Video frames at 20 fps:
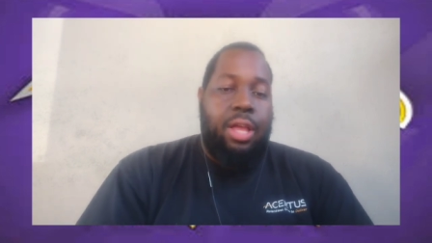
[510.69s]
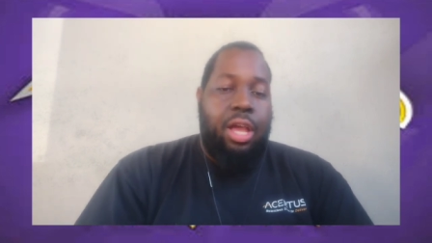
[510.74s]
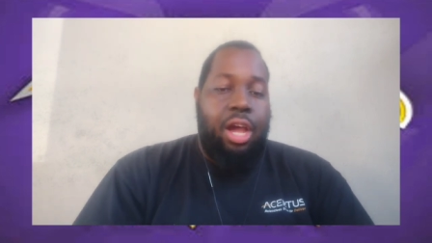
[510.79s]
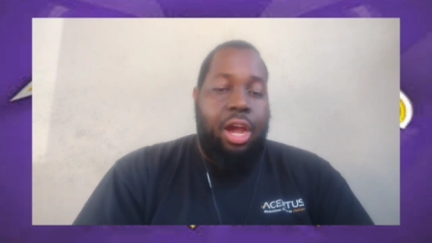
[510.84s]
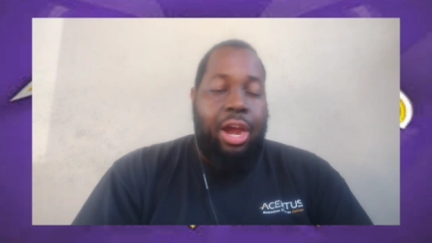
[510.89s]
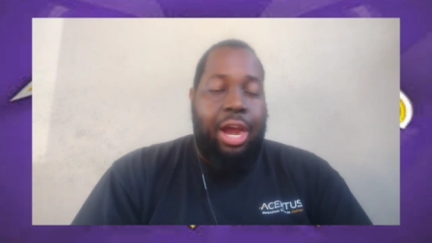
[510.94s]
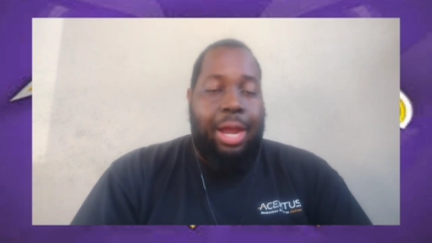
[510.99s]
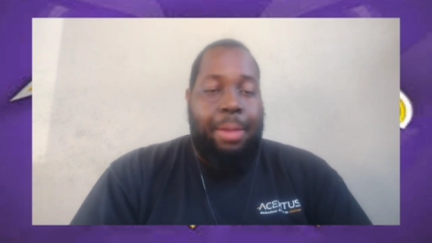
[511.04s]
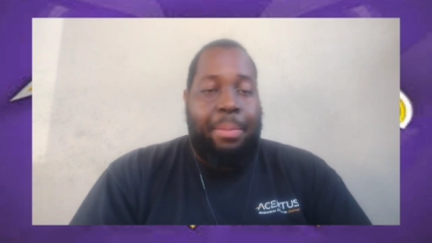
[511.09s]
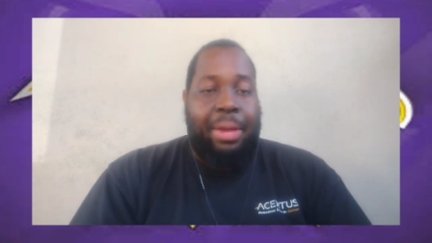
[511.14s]

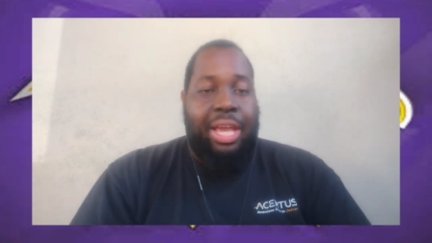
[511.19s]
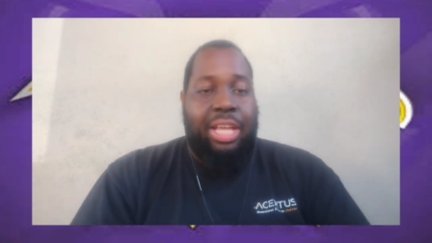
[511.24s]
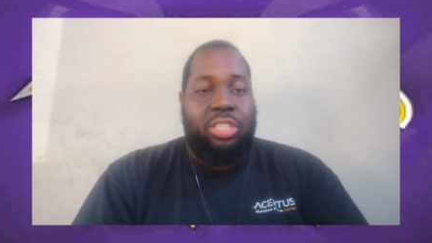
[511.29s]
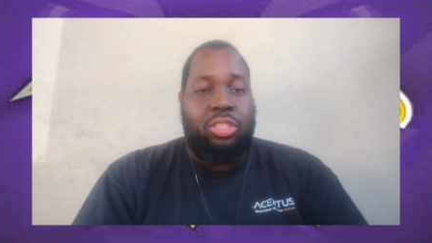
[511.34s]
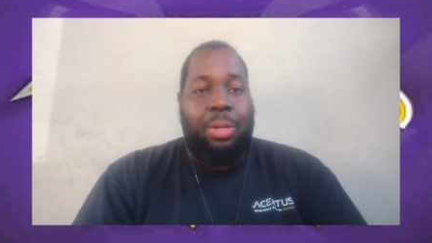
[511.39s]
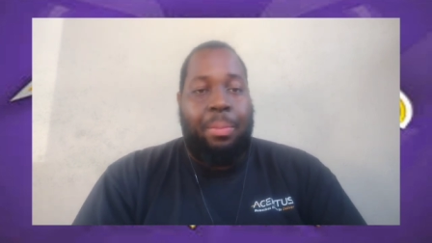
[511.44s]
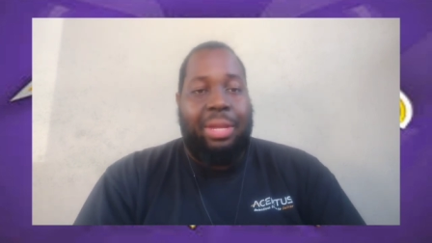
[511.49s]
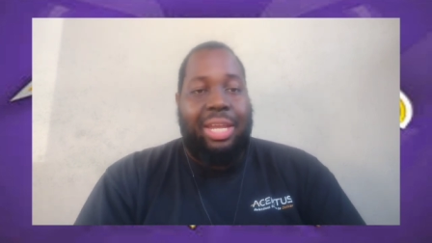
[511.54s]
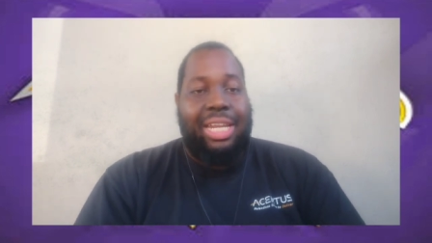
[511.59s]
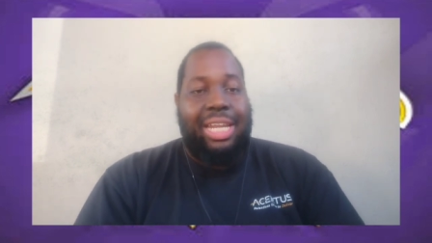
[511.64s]
All right, man,
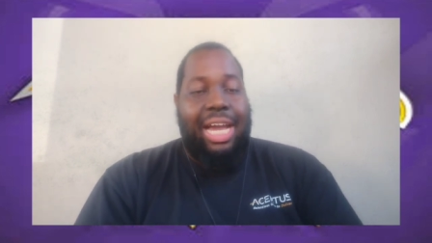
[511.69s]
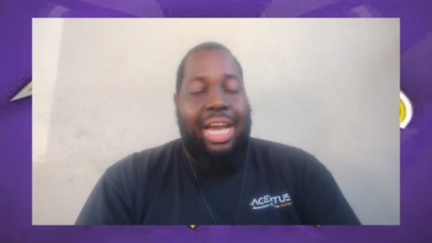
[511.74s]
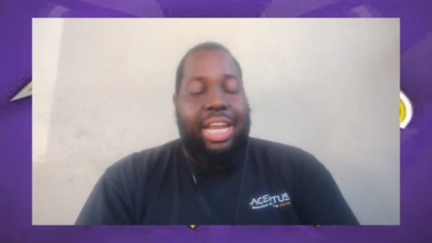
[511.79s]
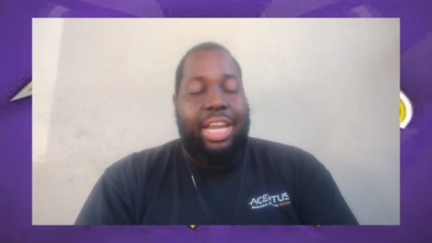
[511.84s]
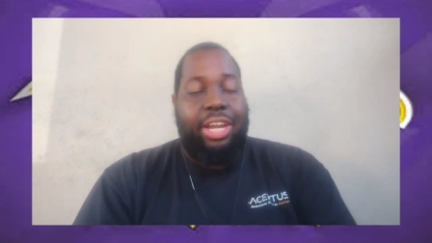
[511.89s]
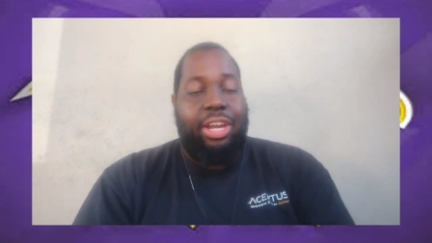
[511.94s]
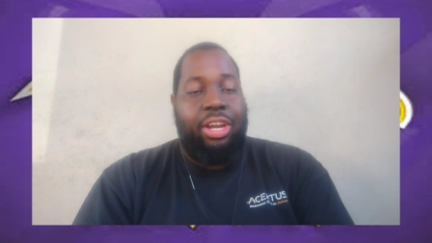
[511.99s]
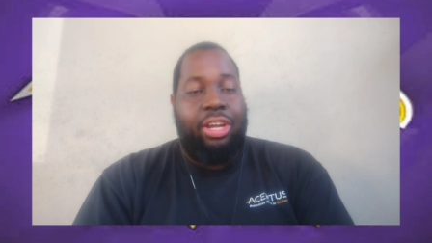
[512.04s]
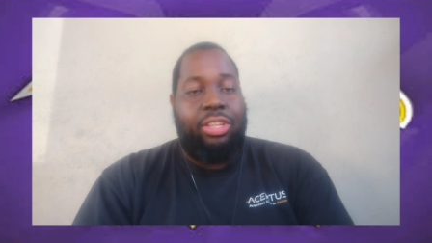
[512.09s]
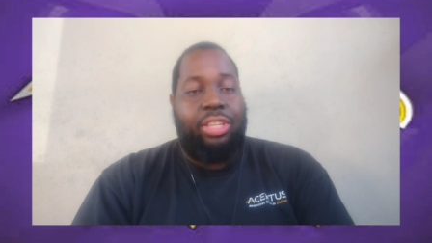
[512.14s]
so I'm going to get out
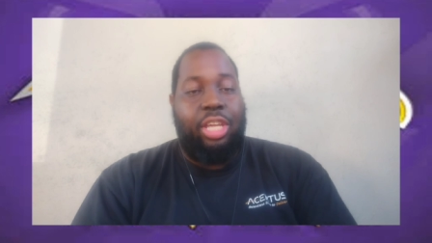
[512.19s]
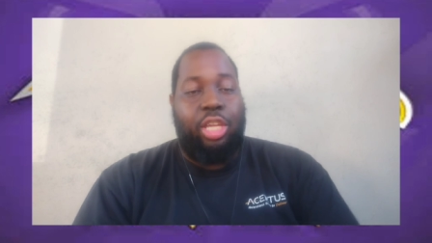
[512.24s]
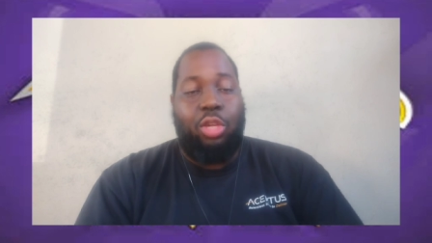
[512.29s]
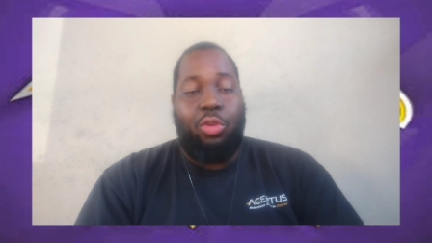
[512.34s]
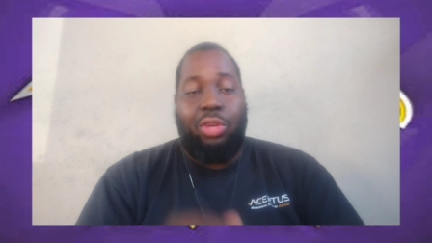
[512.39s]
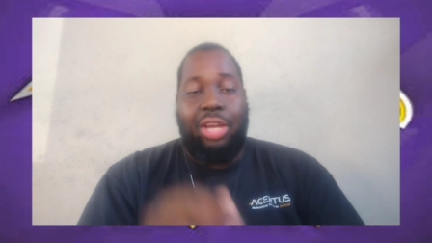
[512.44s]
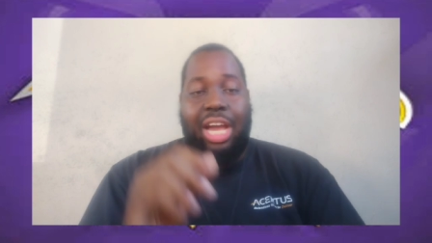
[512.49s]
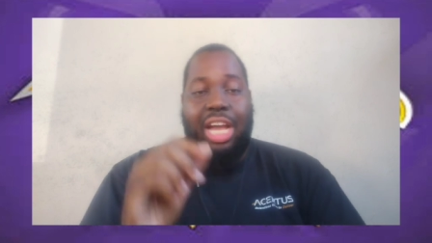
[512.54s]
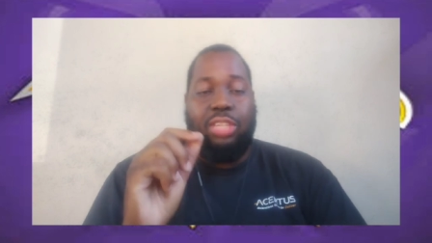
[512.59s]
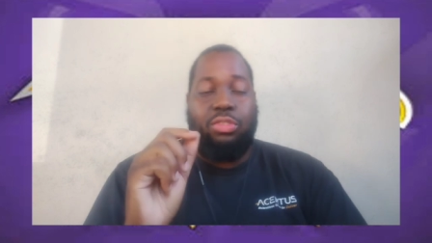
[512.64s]
of here. Thank
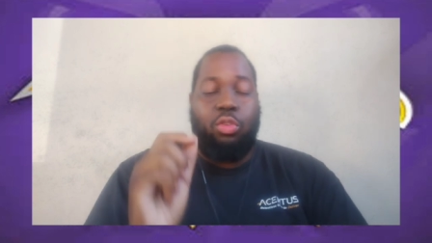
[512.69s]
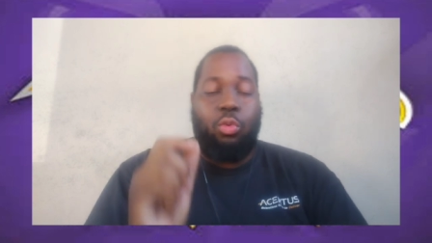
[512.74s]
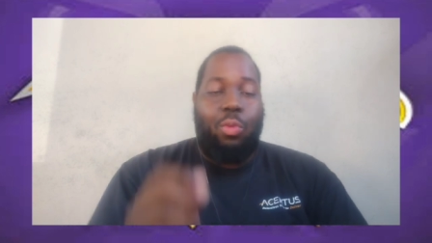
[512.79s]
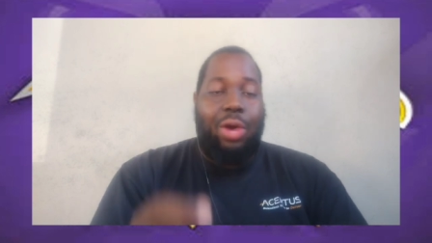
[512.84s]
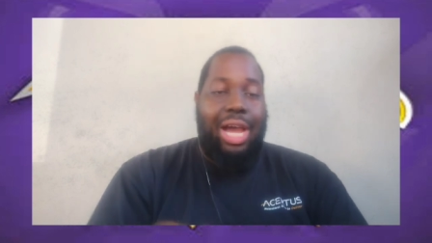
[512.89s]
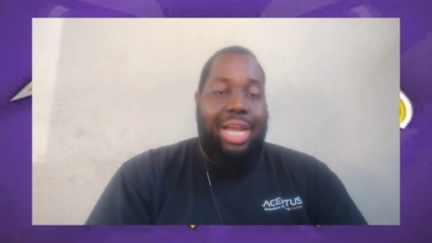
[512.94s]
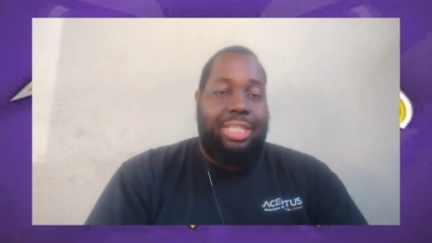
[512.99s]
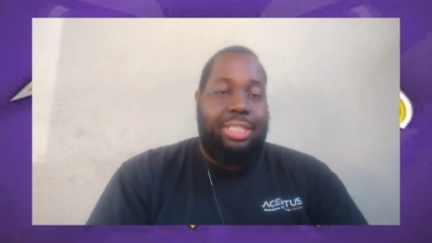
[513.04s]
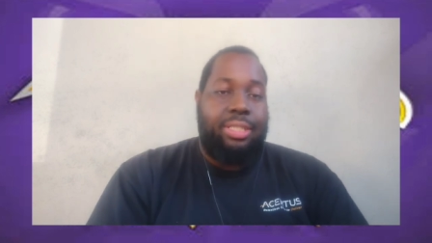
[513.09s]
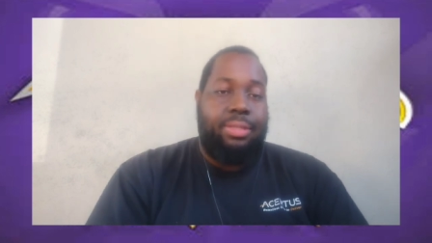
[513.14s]
you guys for
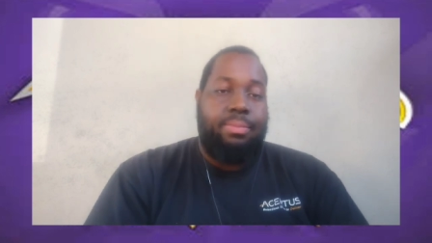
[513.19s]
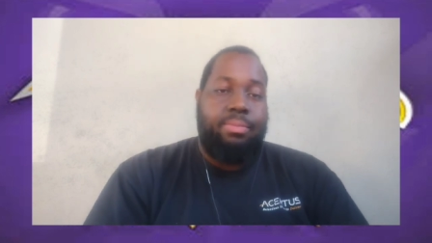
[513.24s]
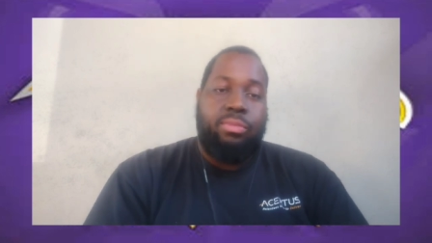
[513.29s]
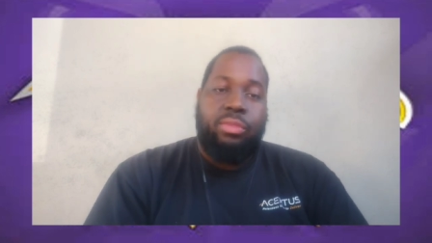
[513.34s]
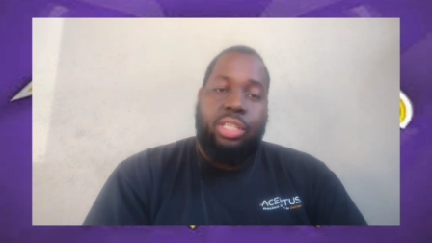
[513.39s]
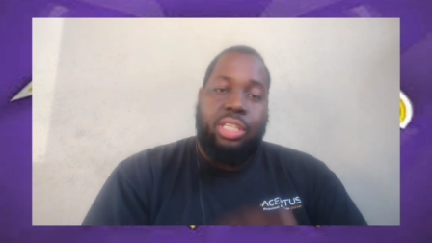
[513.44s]
watching.